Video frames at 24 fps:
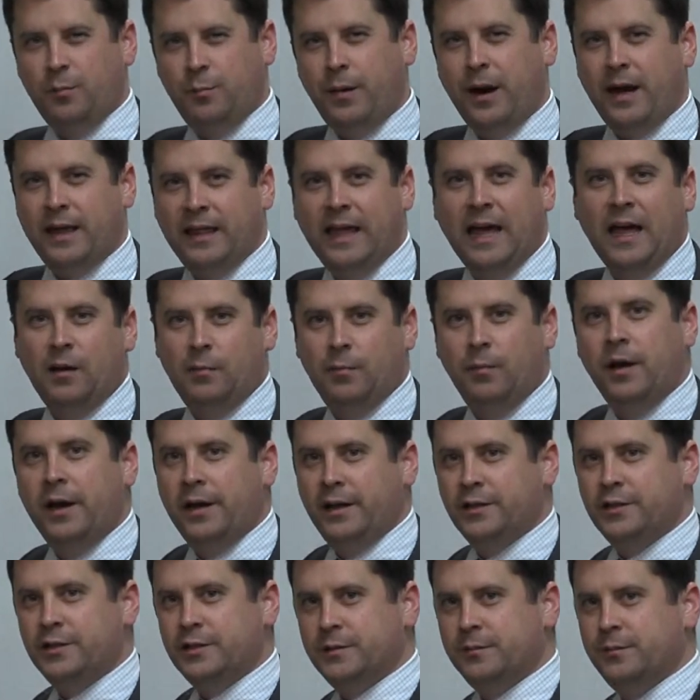by that
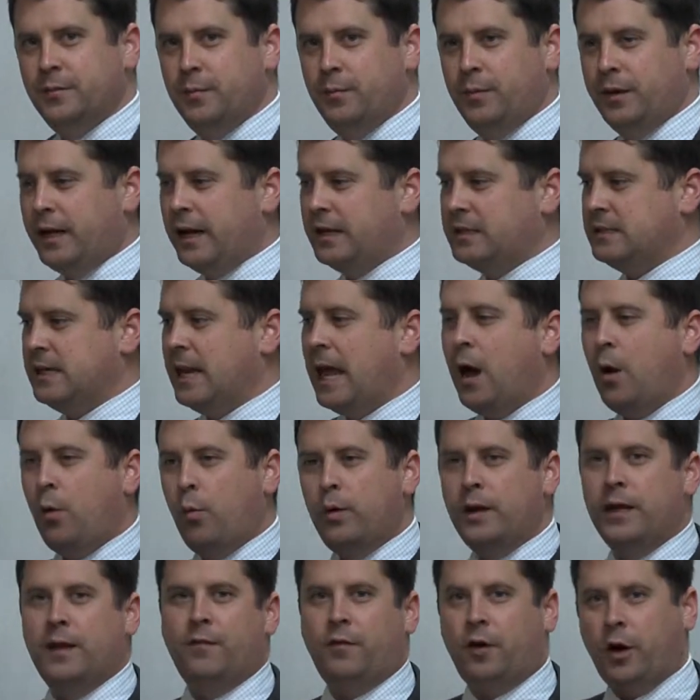much, because now
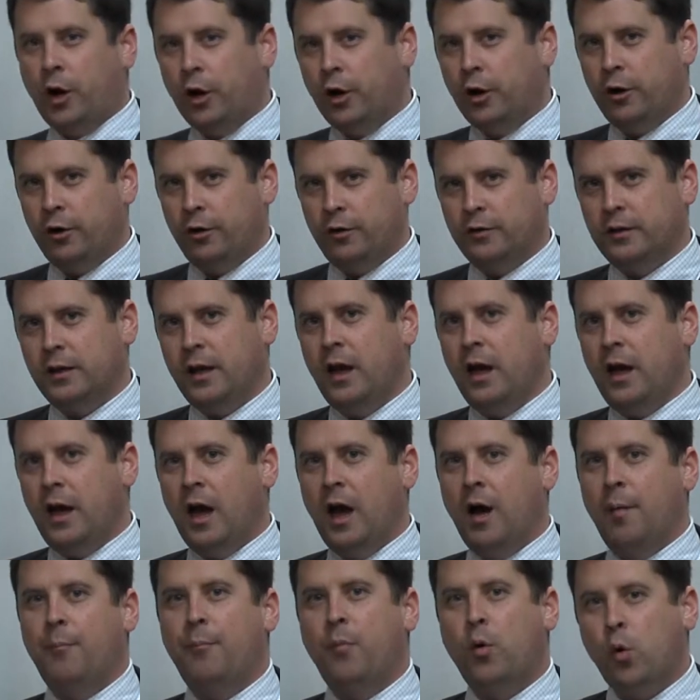we have earned
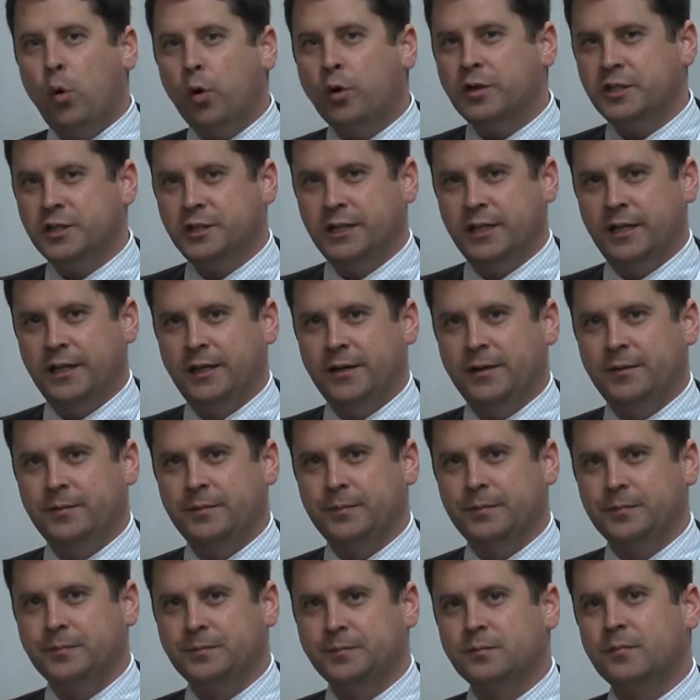a portion
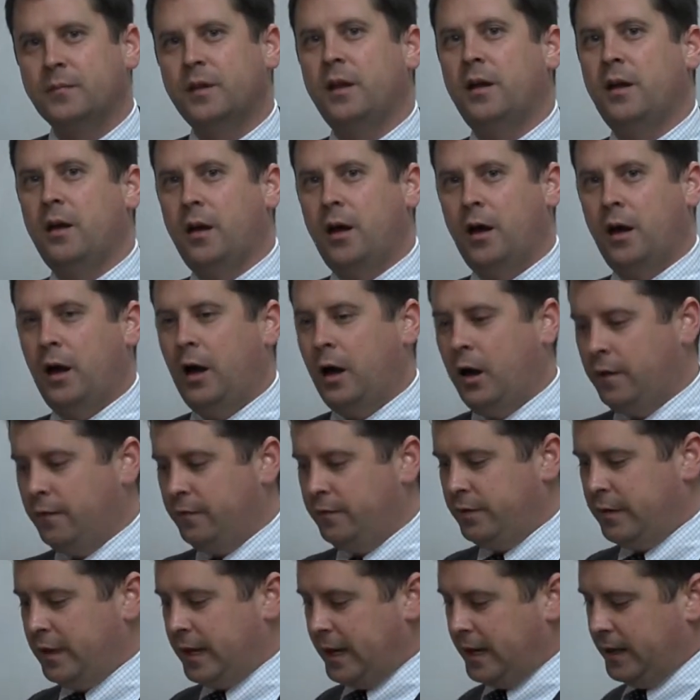
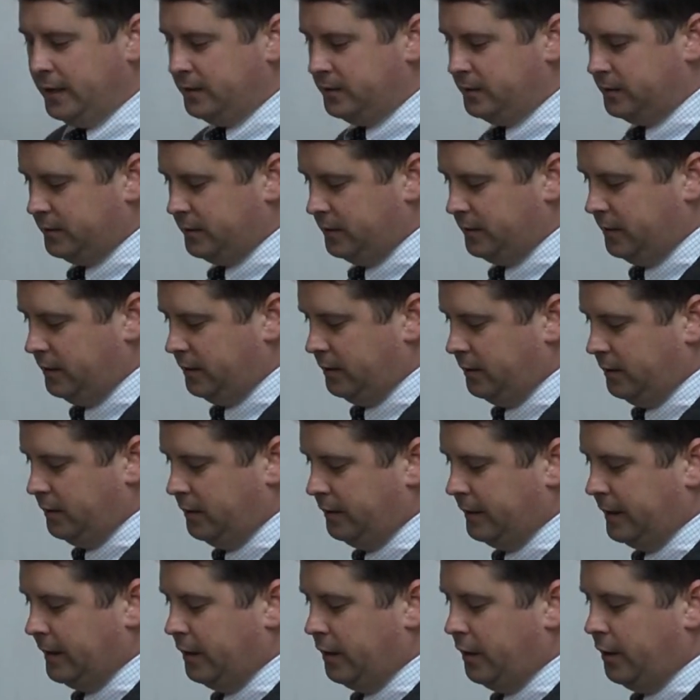of that
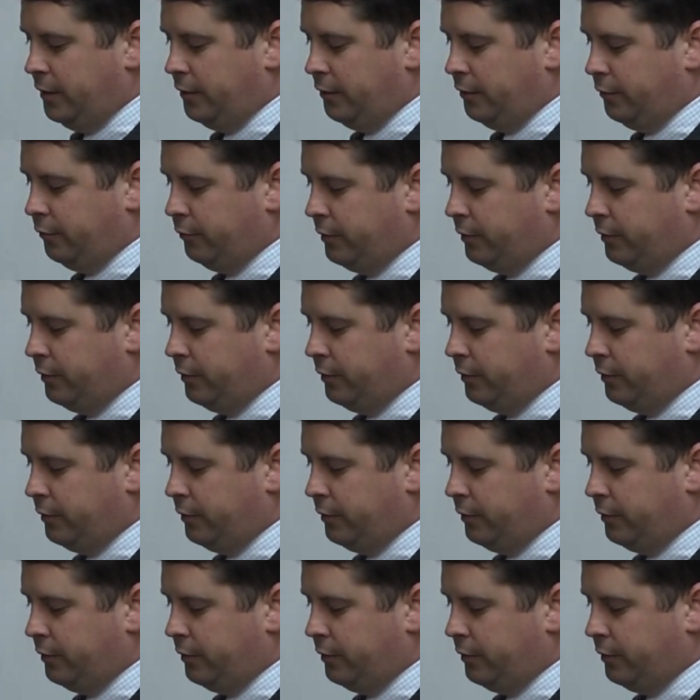unearned